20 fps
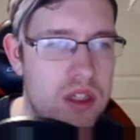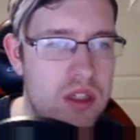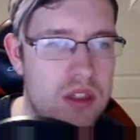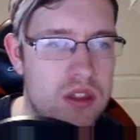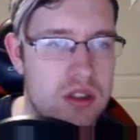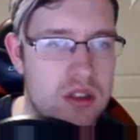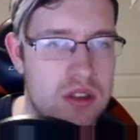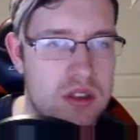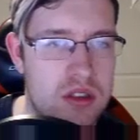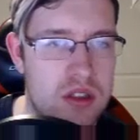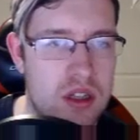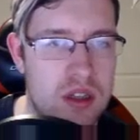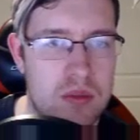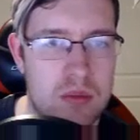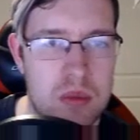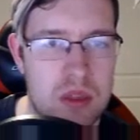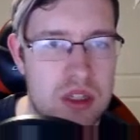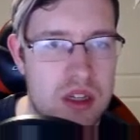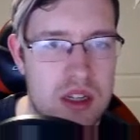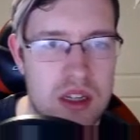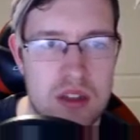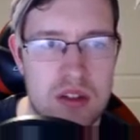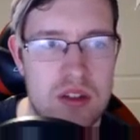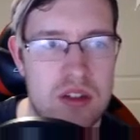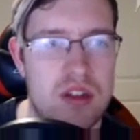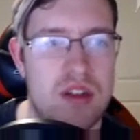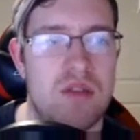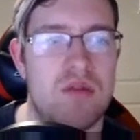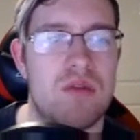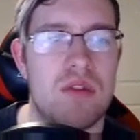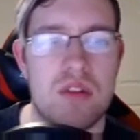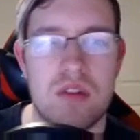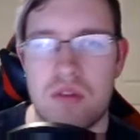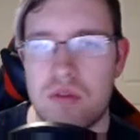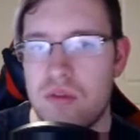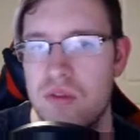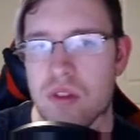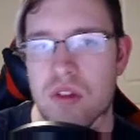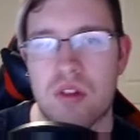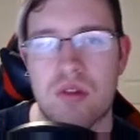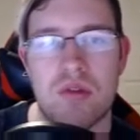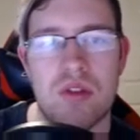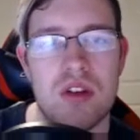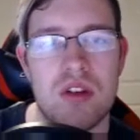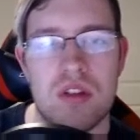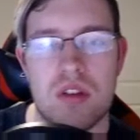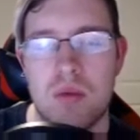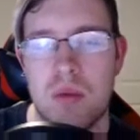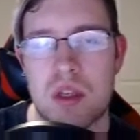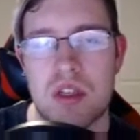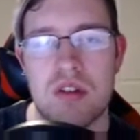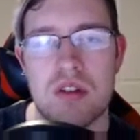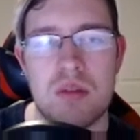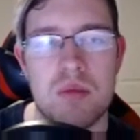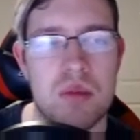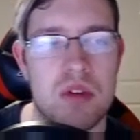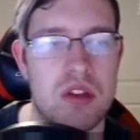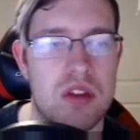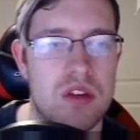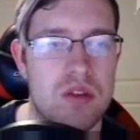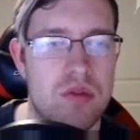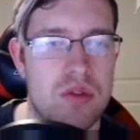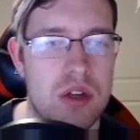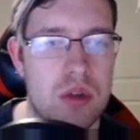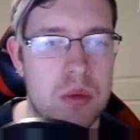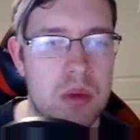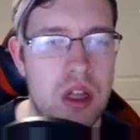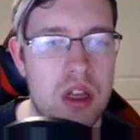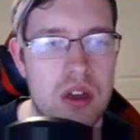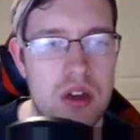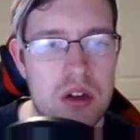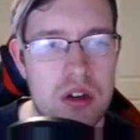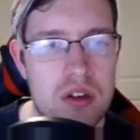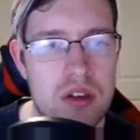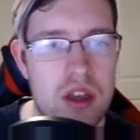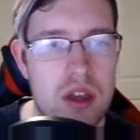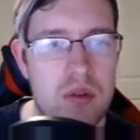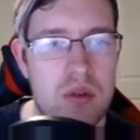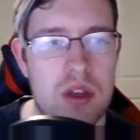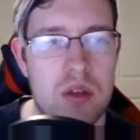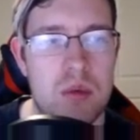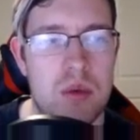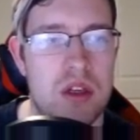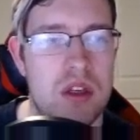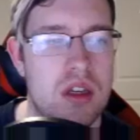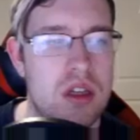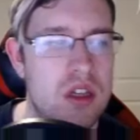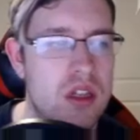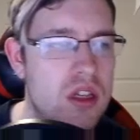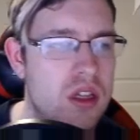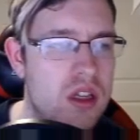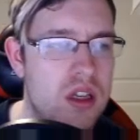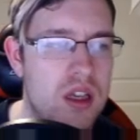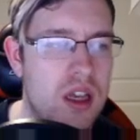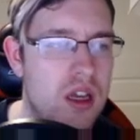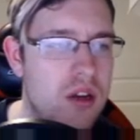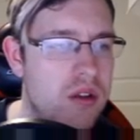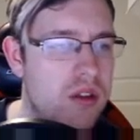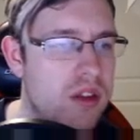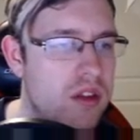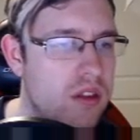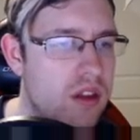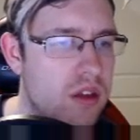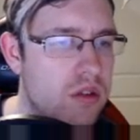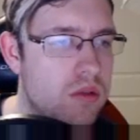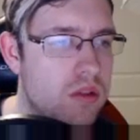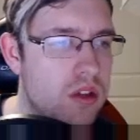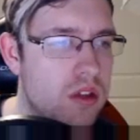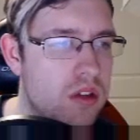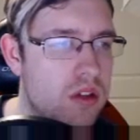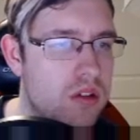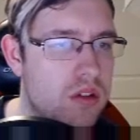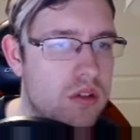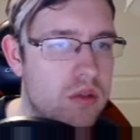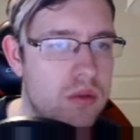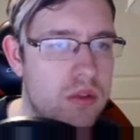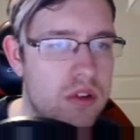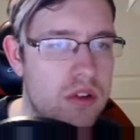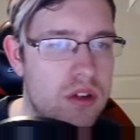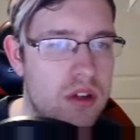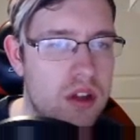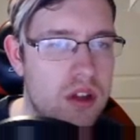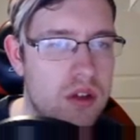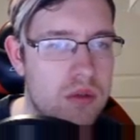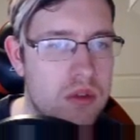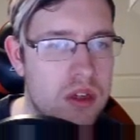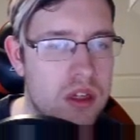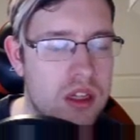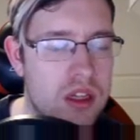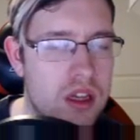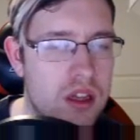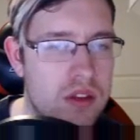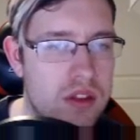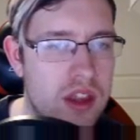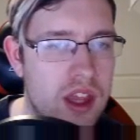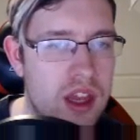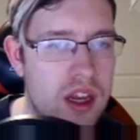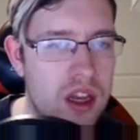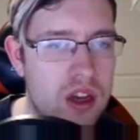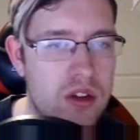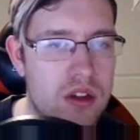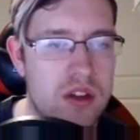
And I mean, I guess you can get it for a Frieza spaceship, and it's a free blocker in that way, but I don't think that's really good, so I'm gonna cut that out.